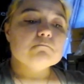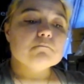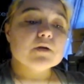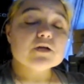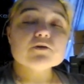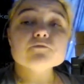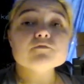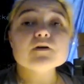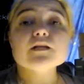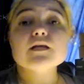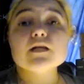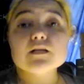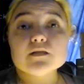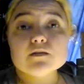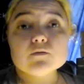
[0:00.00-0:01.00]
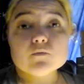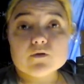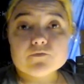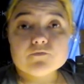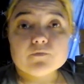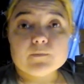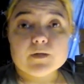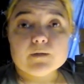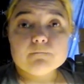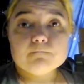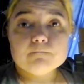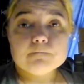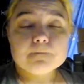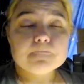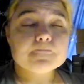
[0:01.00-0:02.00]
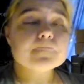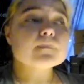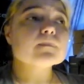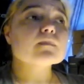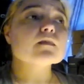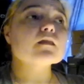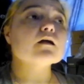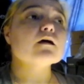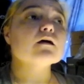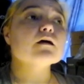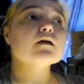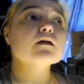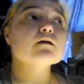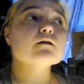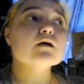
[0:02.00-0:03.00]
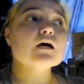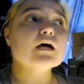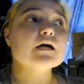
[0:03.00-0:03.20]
I couldn't find any that worked for me. I